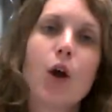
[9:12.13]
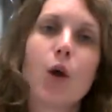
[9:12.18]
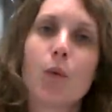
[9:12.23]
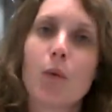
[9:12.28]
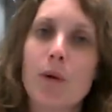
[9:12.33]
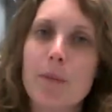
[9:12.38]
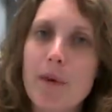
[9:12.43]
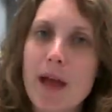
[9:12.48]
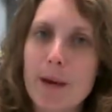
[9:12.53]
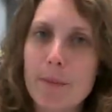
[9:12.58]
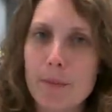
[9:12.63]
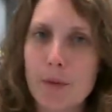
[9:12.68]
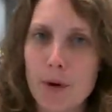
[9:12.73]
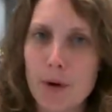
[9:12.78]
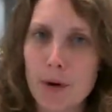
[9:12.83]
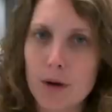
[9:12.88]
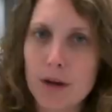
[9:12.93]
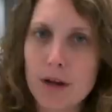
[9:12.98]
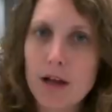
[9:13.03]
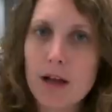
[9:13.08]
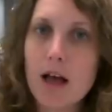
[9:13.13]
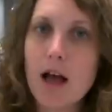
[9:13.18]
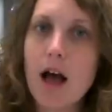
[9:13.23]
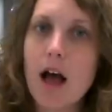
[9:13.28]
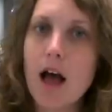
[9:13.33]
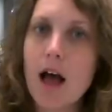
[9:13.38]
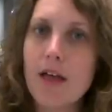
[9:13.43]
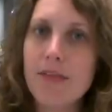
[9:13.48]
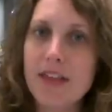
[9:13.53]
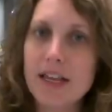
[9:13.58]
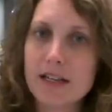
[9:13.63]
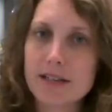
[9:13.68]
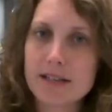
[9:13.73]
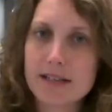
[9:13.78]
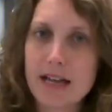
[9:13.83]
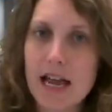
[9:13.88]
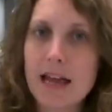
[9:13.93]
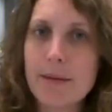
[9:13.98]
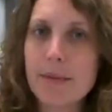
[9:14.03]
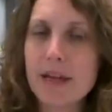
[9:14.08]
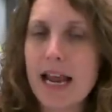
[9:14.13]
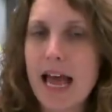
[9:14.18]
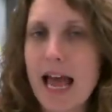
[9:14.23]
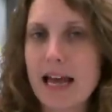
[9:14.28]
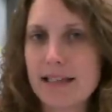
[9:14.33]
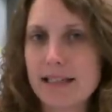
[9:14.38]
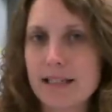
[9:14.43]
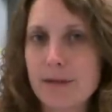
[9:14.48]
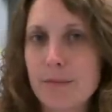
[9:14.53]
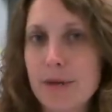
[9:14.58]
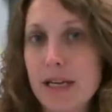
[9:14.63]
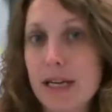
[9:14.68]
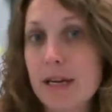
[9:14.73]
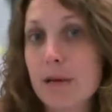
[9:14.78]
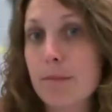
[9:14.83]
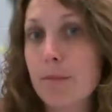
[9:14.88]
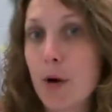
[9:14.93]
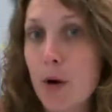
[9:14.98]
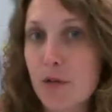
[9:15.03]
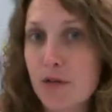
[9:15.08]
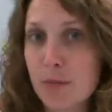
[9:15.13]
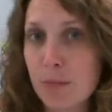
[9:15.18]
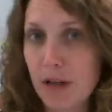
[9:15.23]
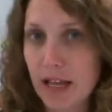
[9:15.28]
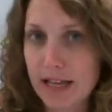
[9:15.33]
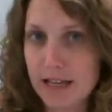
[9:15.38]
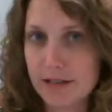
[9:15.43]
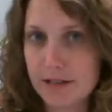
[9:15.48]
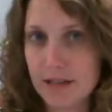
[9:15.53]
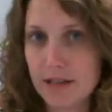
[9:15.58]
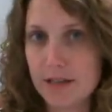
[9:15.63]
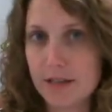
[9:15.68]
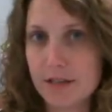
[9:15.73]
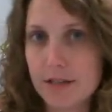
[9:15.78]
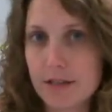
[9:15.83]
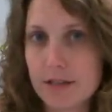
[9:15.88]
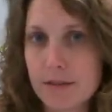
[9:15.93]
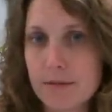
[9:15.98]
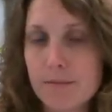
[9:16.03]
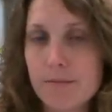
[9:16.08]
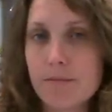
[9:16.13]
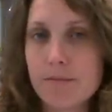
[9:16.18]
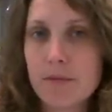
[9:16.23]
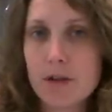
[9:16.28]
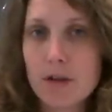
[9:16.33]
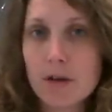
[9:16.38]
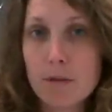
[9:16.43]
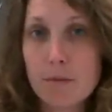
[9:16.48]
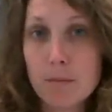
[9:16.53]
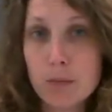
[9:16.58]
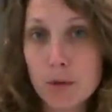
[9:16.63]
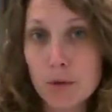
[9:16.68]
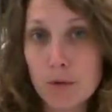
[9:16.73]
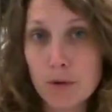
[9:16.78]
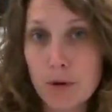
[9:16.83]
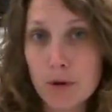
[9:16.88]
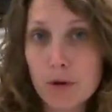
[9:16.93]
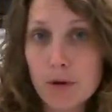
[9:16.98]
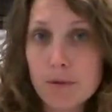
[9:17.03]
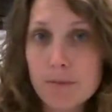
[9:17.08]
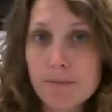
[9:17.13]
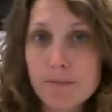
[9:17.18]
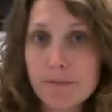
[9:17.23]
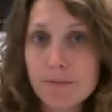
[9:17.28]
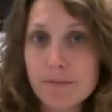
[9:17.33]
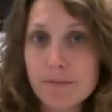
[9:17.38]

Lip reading: Remember, the assignment has to be in both places, Moodle